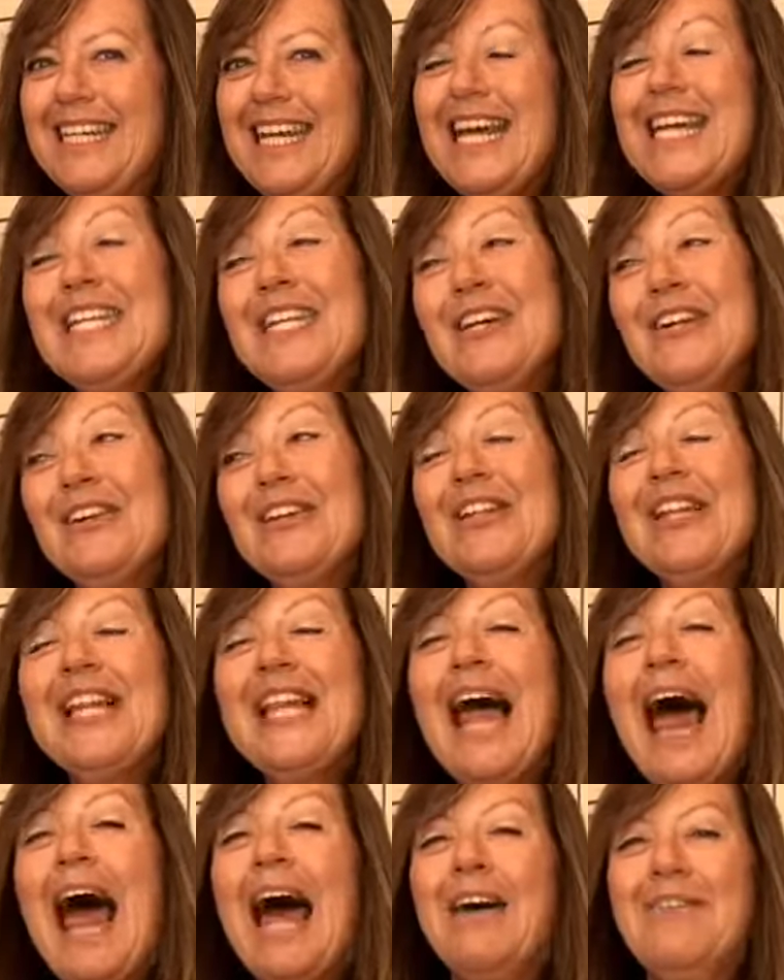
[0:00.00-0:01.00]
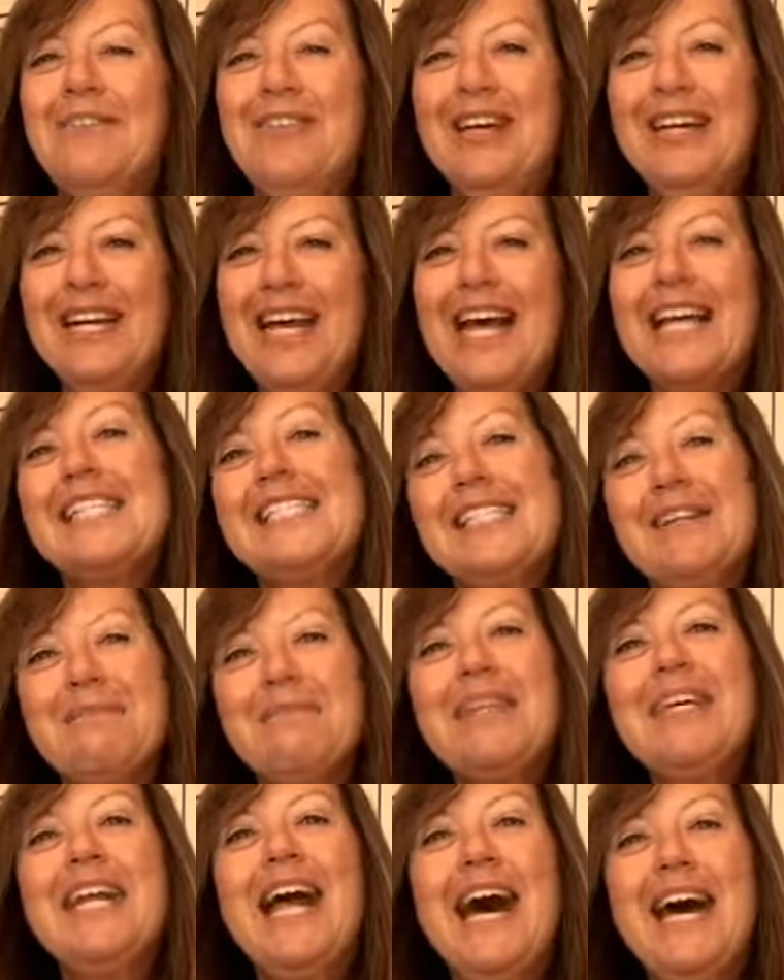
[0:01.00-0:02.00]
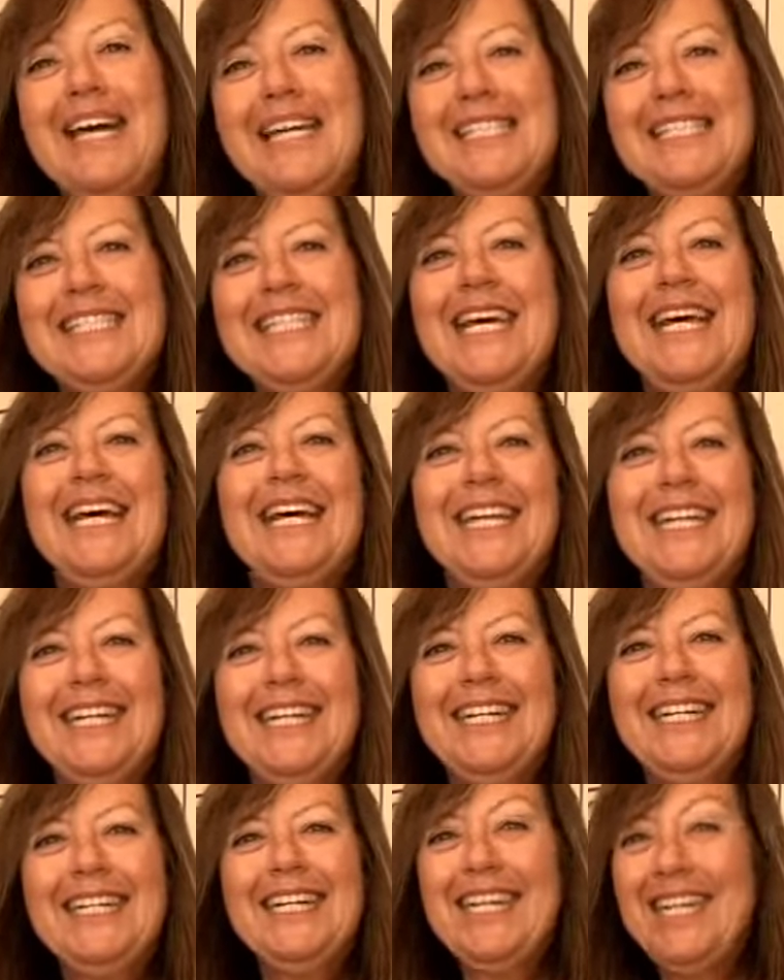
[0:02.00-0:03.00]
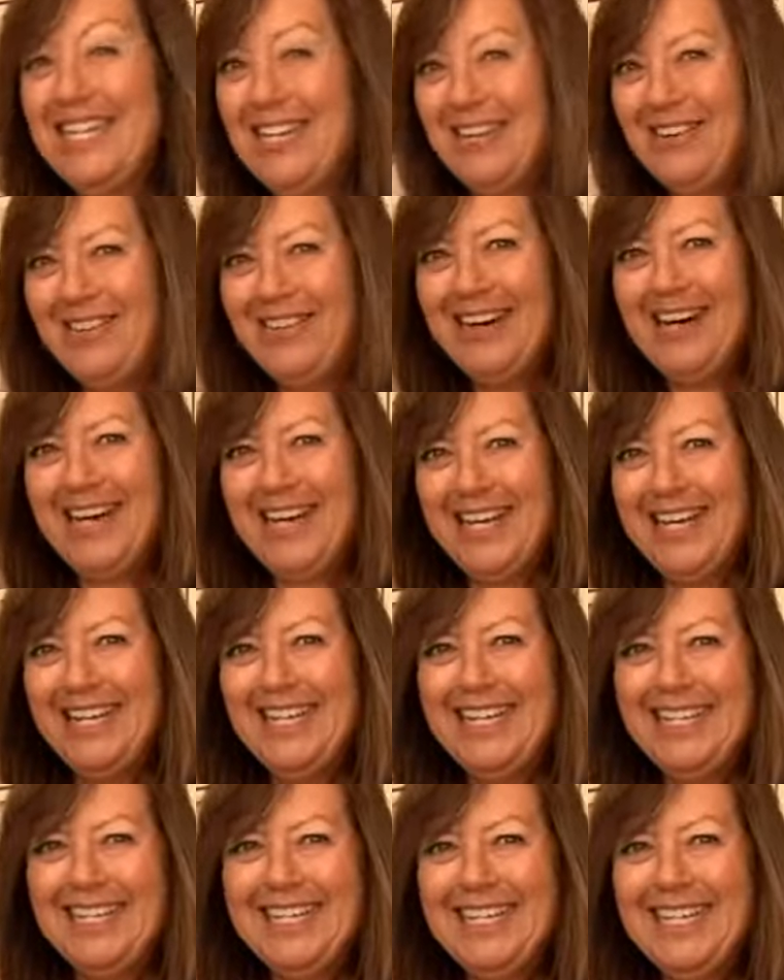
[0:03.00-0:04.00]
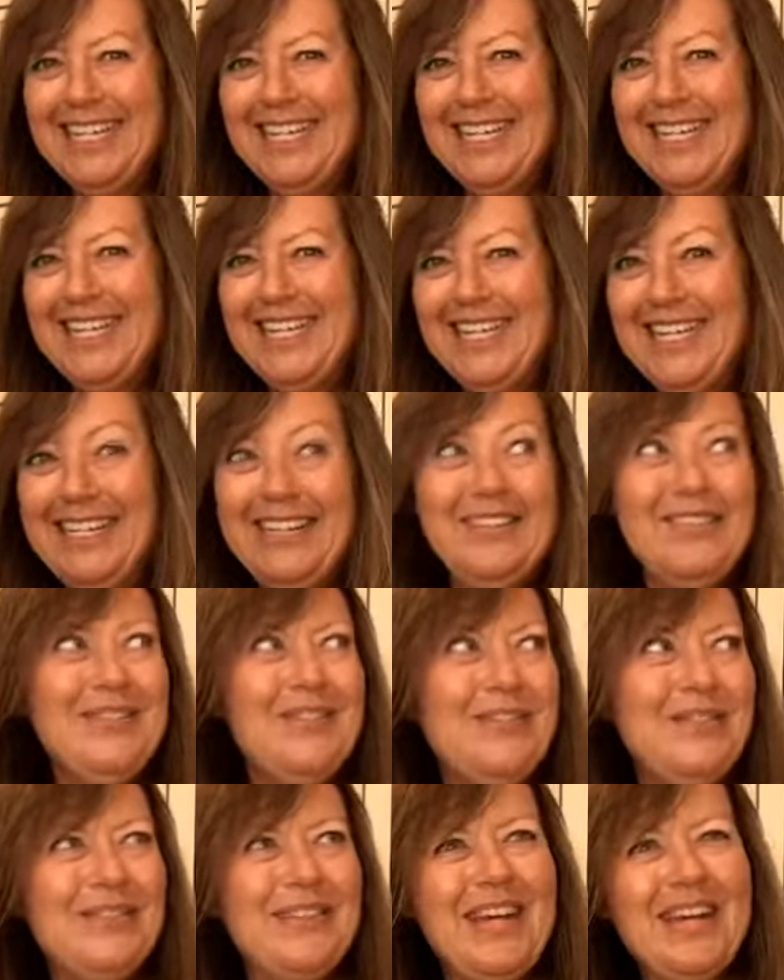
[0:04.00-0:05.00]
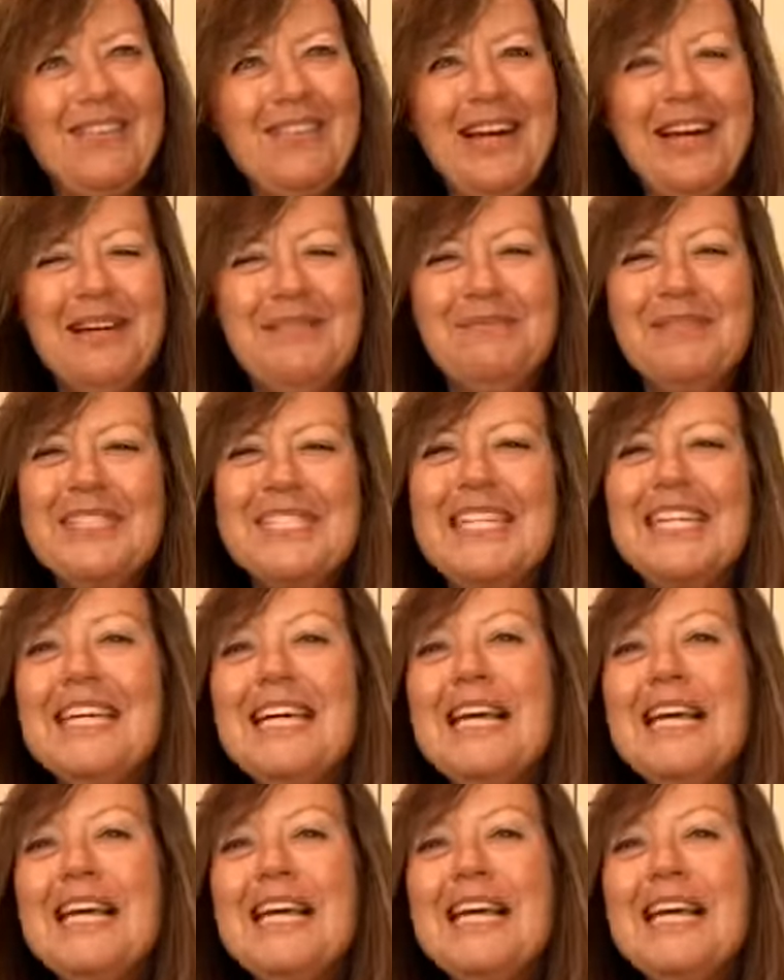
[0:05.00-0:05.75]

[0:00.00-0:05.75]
and you're laughing at something I said, in your head. Ooh, that rhymes.